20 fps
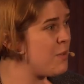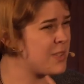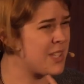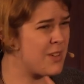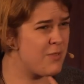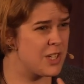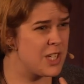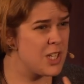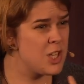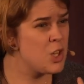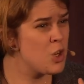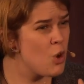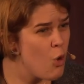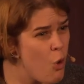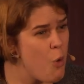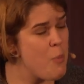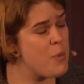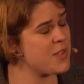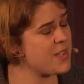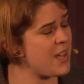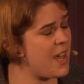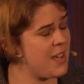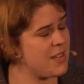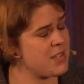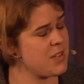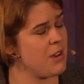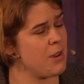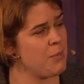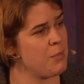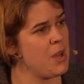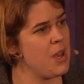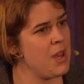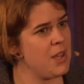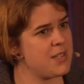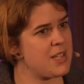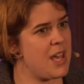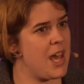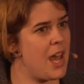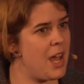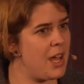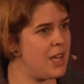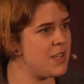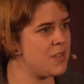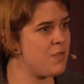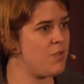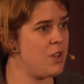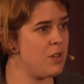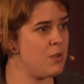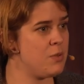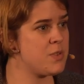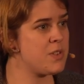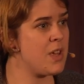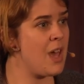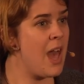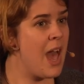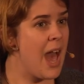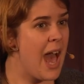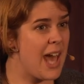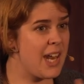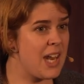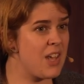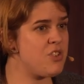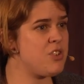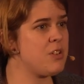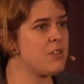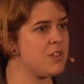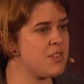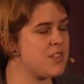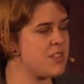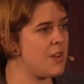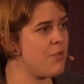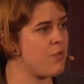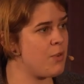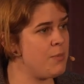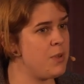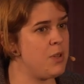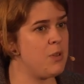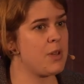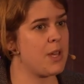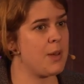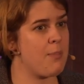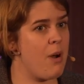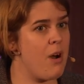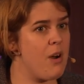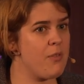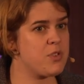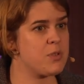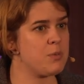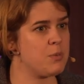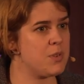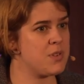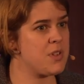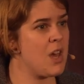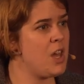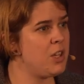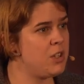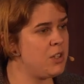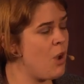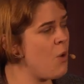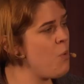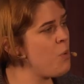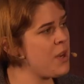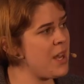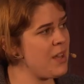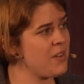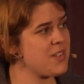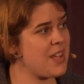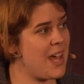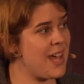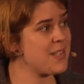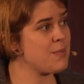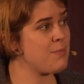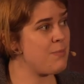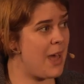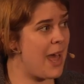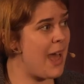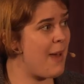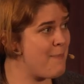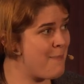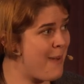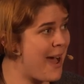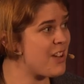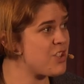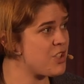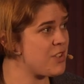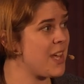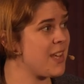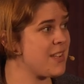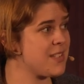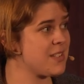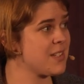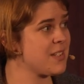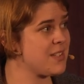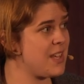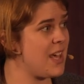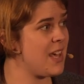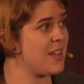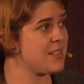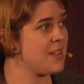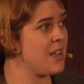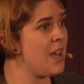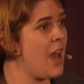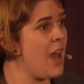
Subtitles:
given enormous airtime to air his views, and as you can see from UKIP afterwards, no one else has matched that success.